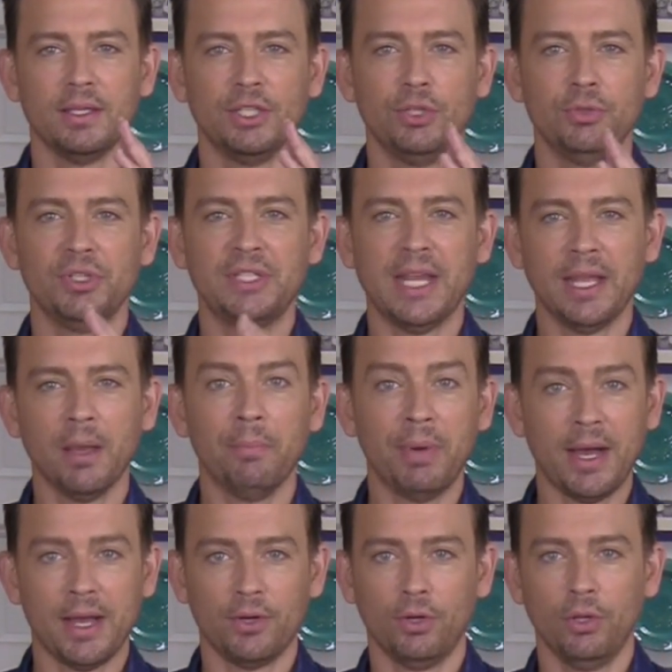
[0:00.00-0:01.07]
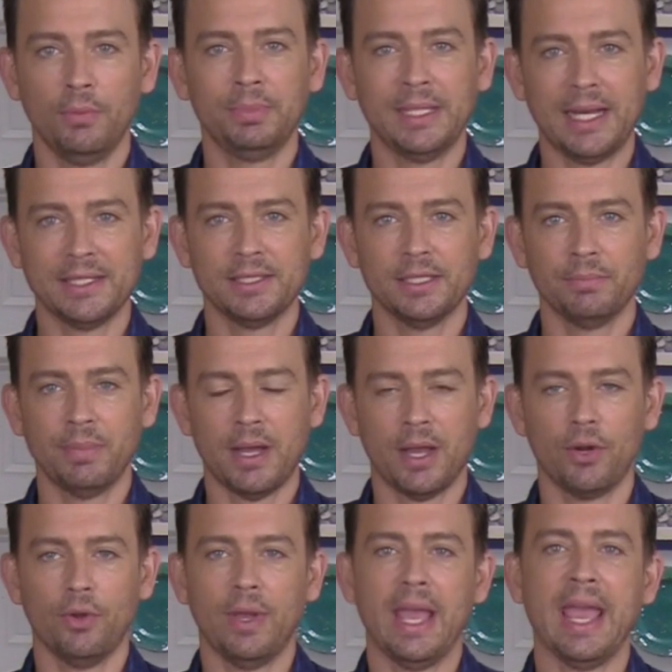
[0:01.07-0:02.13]
you to take a bottle, a plastic
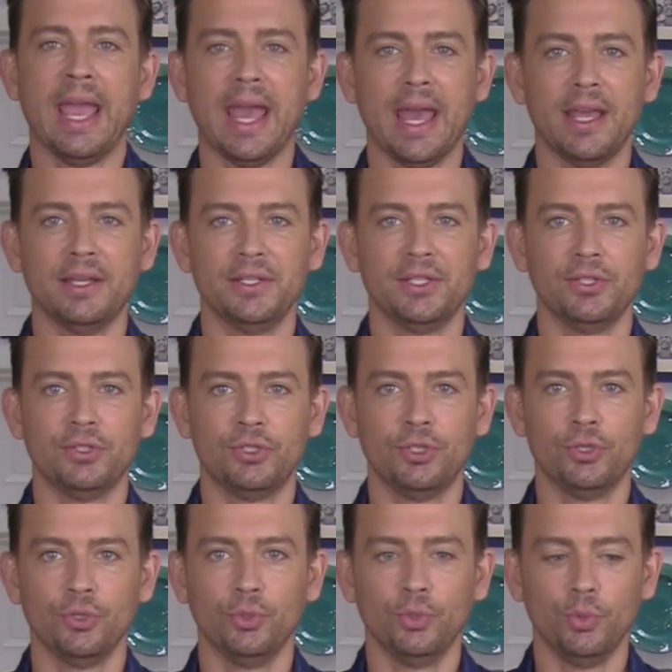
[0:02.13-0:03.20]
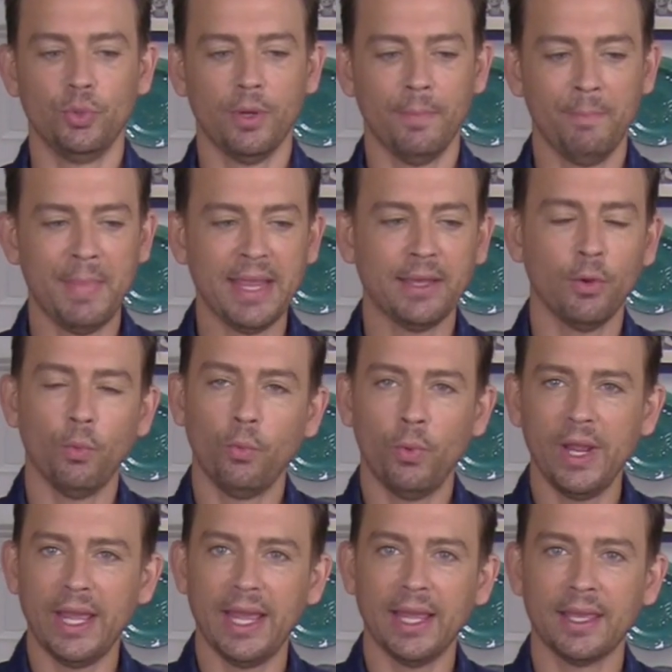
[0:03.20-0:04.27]
bottle, and to make a
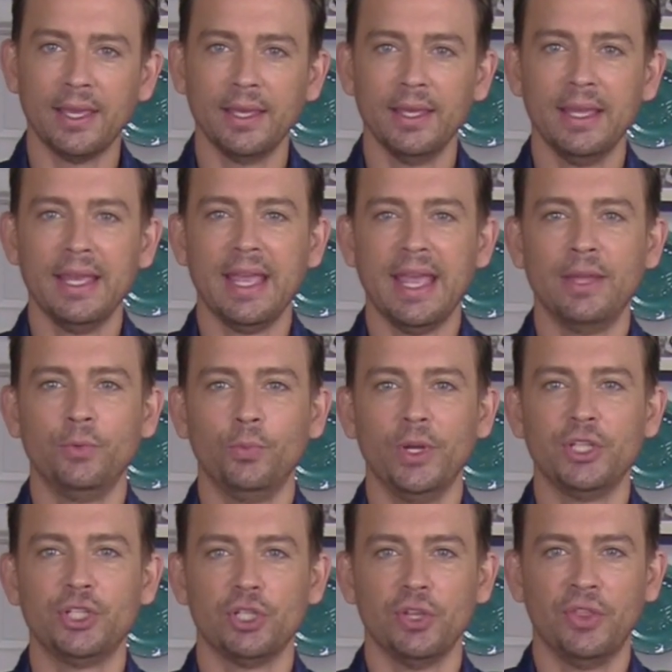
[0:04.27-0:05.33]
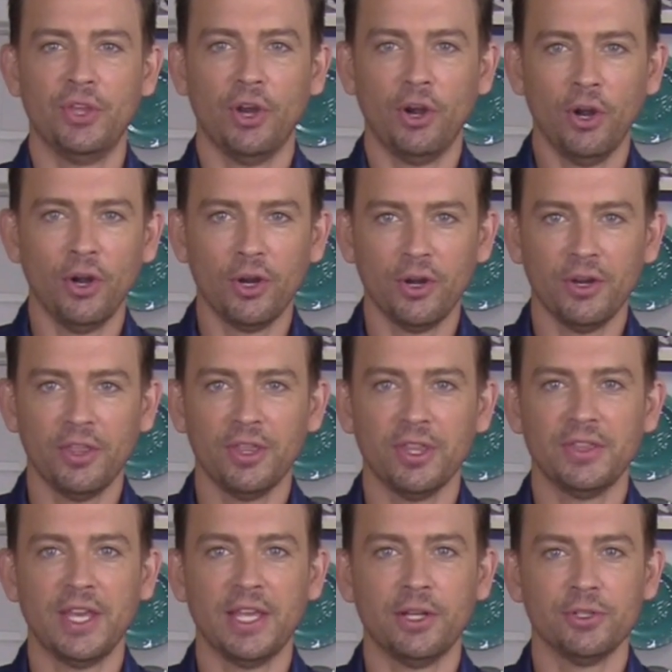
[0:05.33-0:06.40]
wick in which the
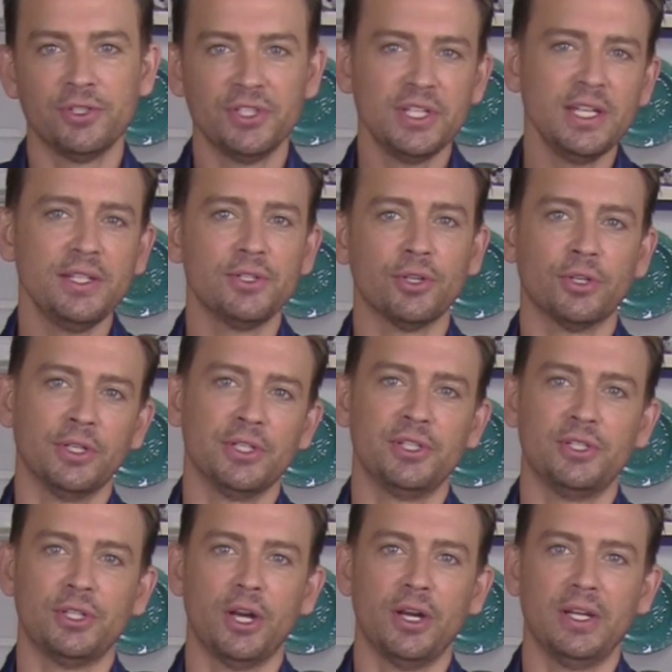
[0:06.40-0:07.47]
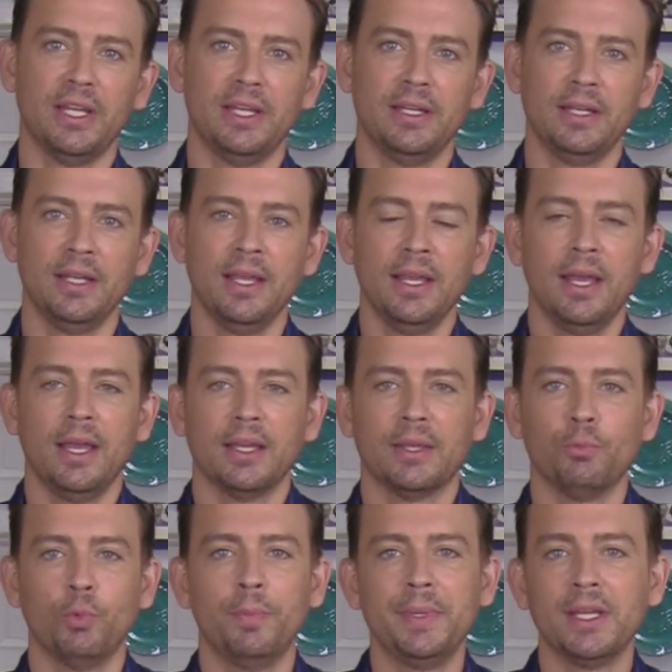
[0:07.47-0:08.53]
earth that your seeds are going to start in
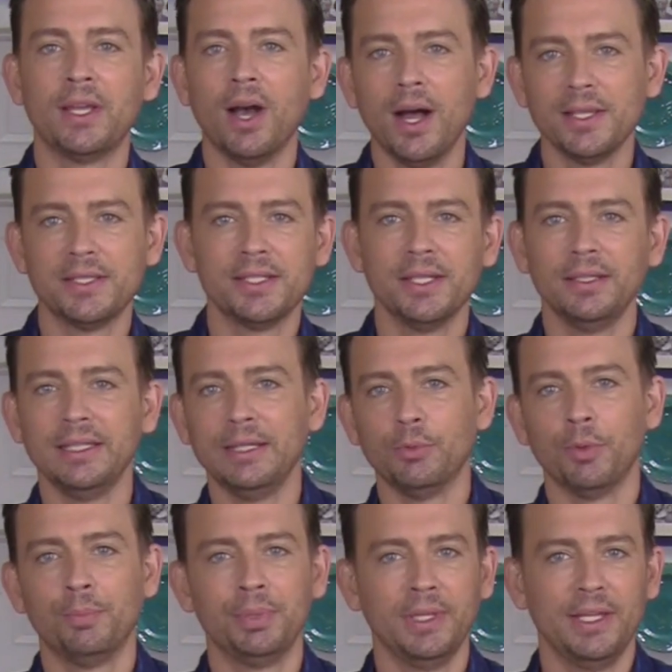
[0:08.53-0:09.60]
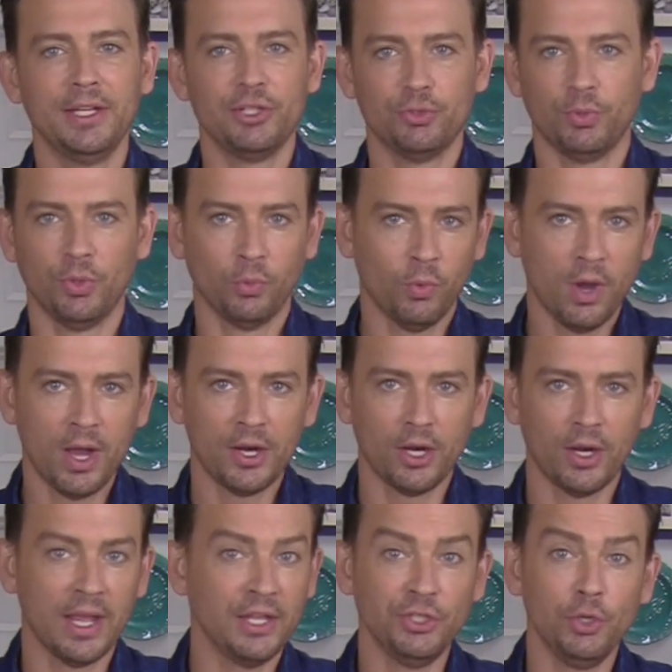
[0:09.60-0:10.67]
will be constantly replenished with
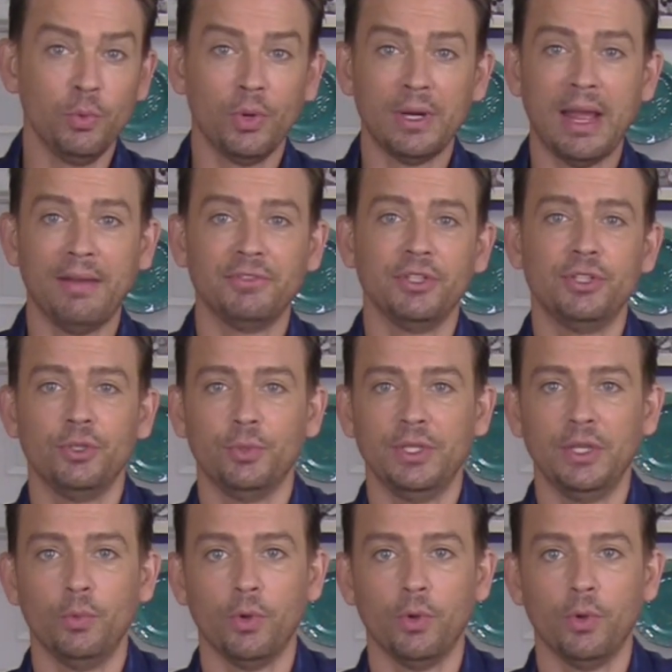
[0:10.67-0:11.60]
water, and you won't have to do any